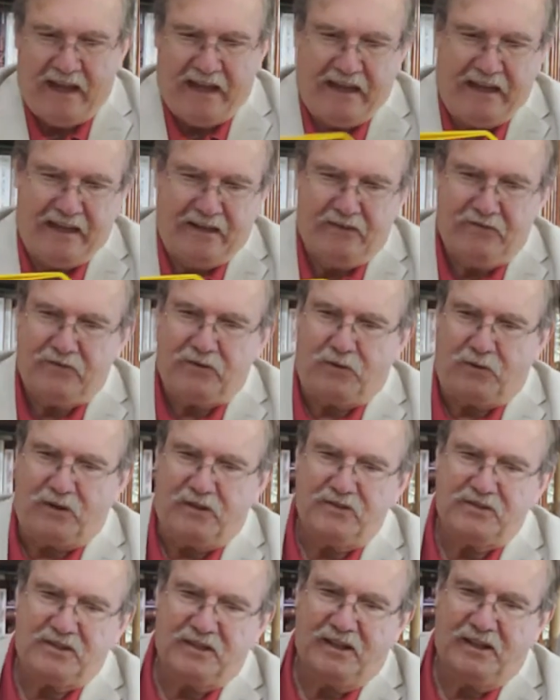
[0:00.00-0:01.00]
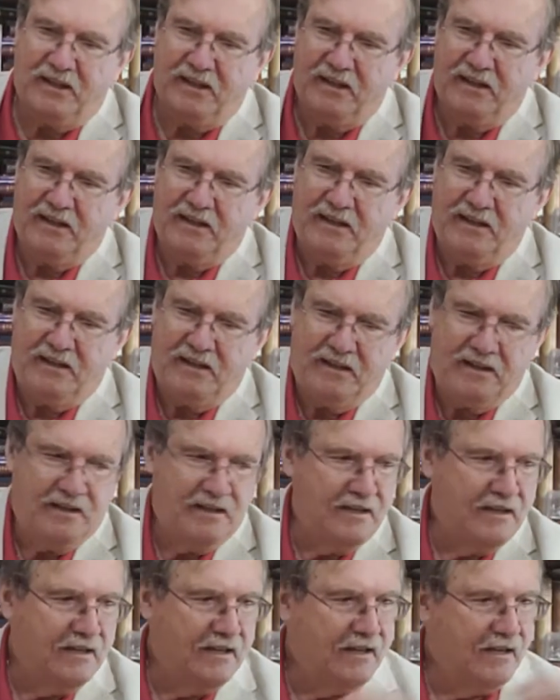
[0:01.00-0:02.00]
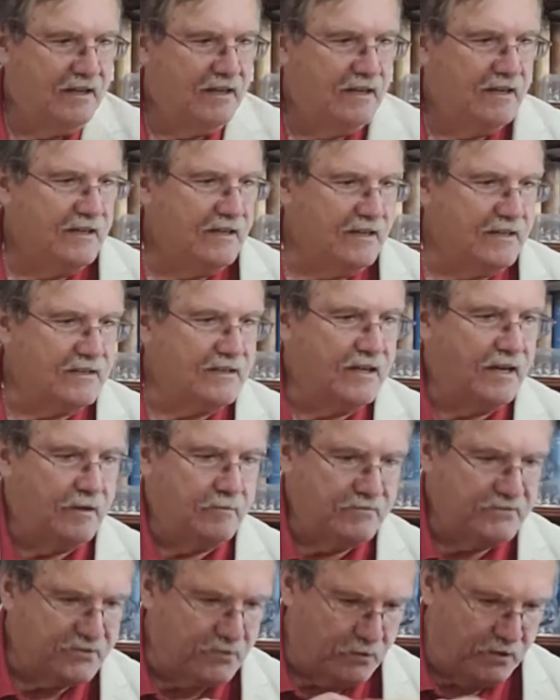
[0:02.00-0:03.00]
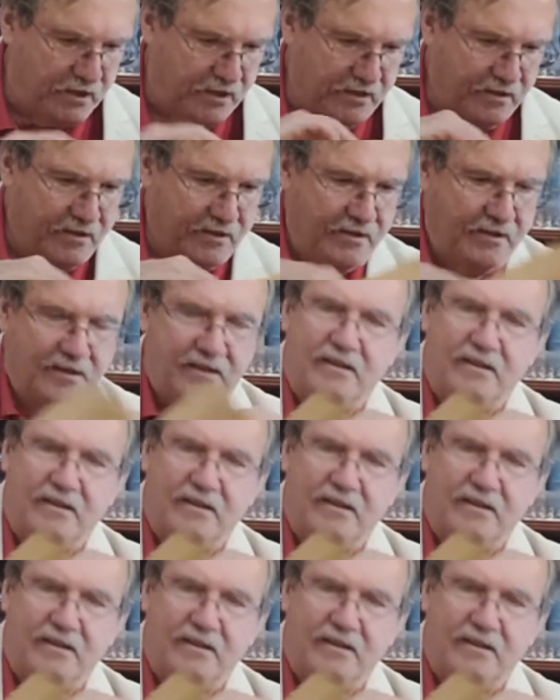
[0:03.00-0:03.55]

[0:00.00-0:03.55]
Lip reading: And of course, it comes with,